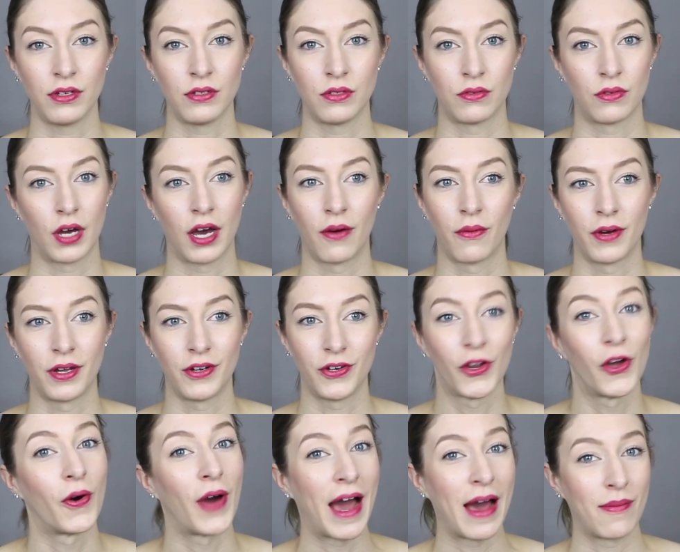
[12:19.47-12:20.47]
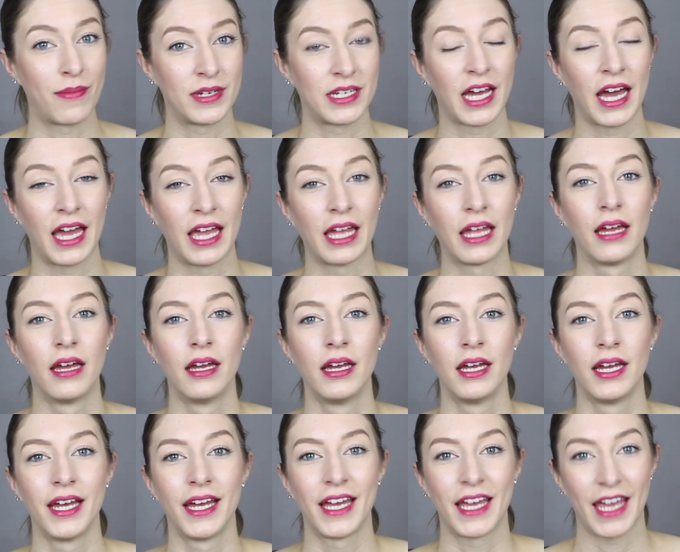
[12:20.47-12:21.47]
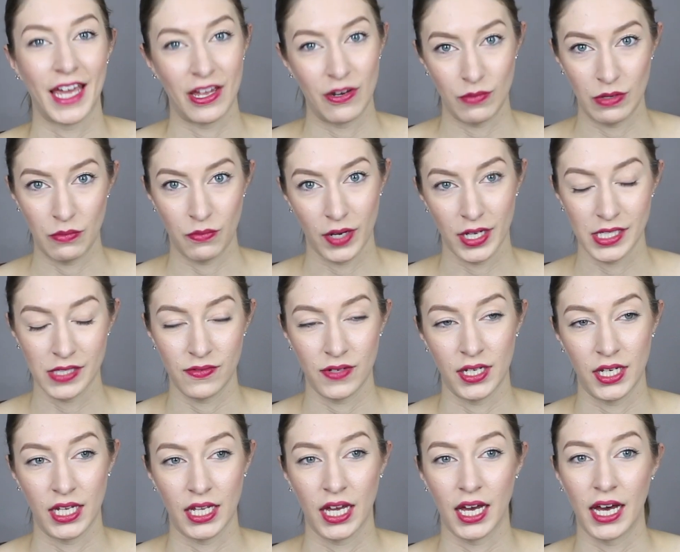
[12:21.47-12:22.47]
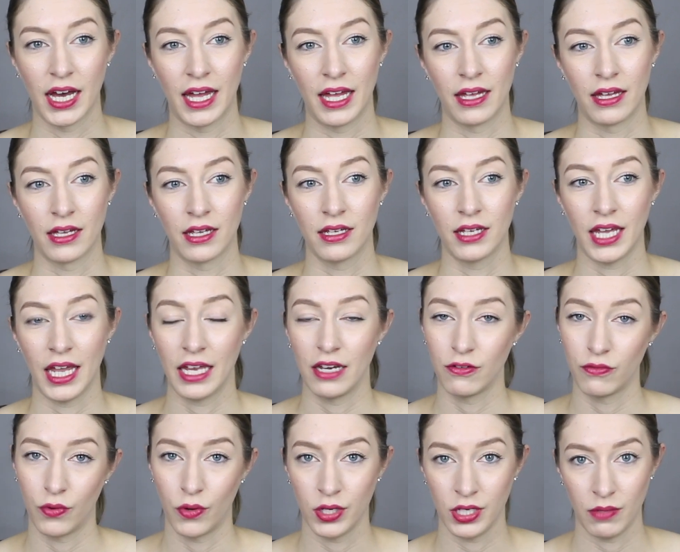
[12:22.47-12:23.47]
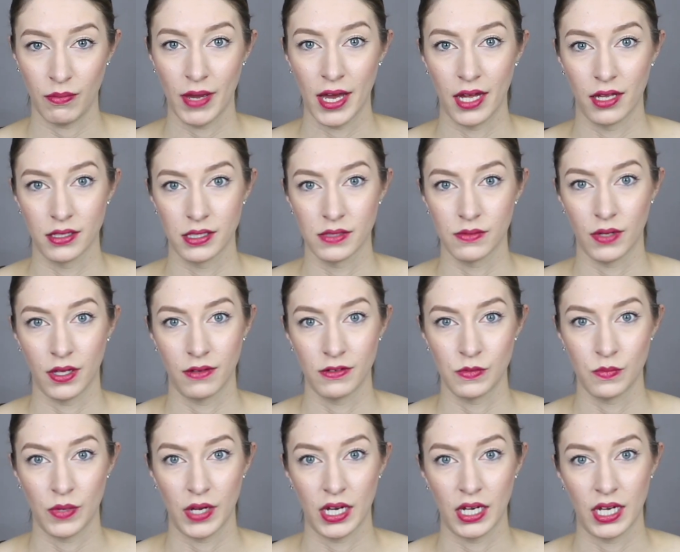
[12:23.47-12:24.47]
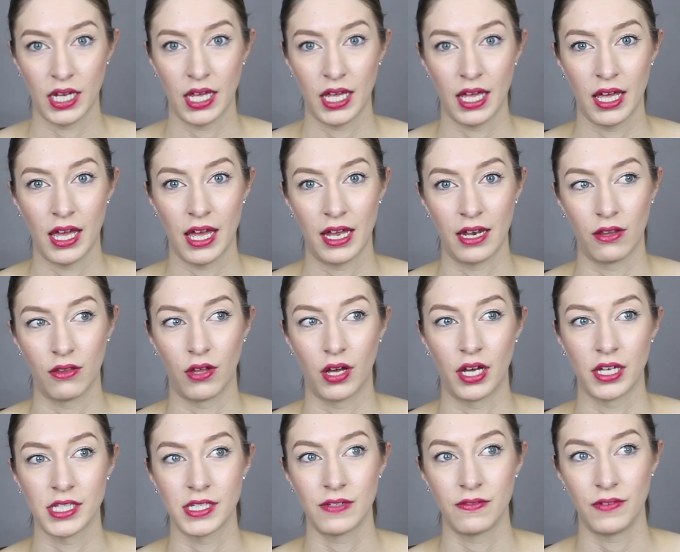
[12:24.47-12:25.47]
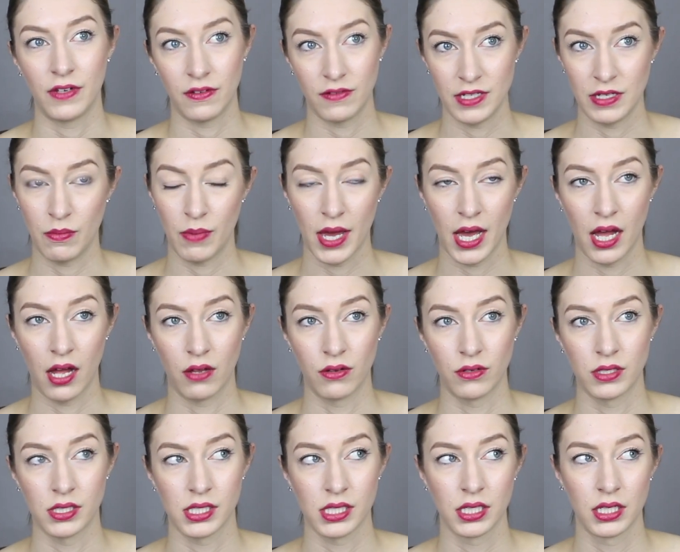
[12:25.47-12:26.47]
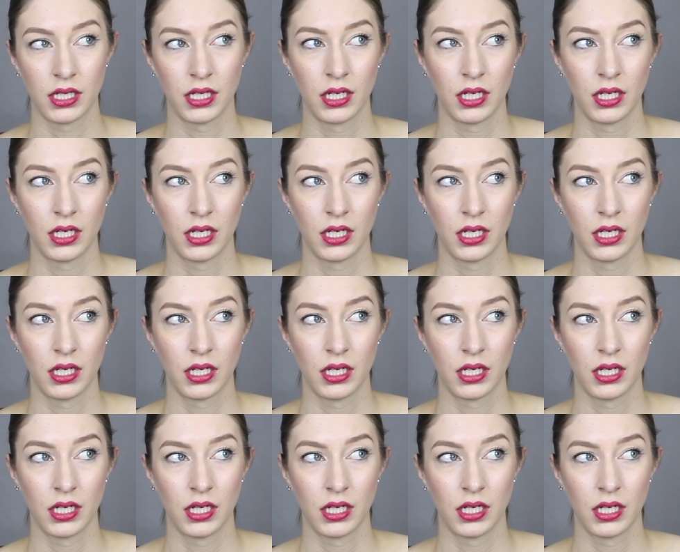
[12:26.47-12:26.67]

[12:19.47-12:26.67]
You do not want no appetite and be breastfeeding. I gained 40 pounds while I was pregnant and lost 50 pounds.